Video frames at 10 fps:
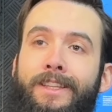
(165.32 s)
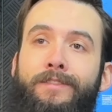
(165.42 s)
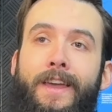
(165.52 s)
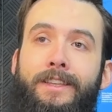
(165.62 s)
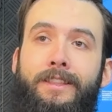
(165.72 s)

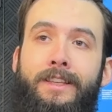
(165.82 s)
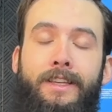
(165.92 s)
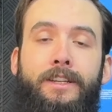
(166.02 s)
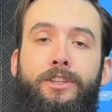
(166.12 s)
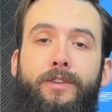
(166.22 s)
Let's face
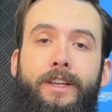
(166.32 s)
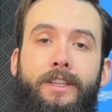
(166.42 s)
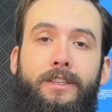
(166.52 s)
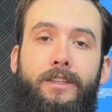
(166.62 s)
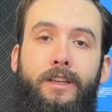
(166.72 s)
it, this
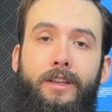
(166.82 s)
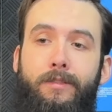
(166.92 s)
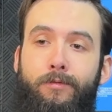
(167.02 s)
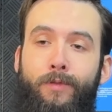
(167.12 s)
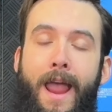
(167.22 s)
industry is
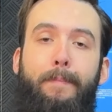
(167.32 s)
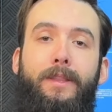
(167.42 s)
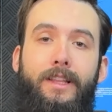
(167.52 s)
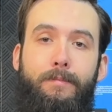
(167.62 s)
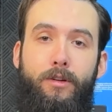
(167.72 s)

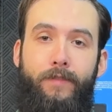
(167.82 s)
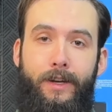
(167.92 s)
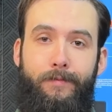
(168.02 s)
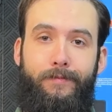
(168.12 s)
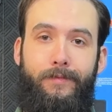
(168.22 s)
rapidly
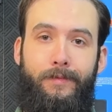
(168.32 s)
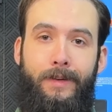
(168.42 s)
moving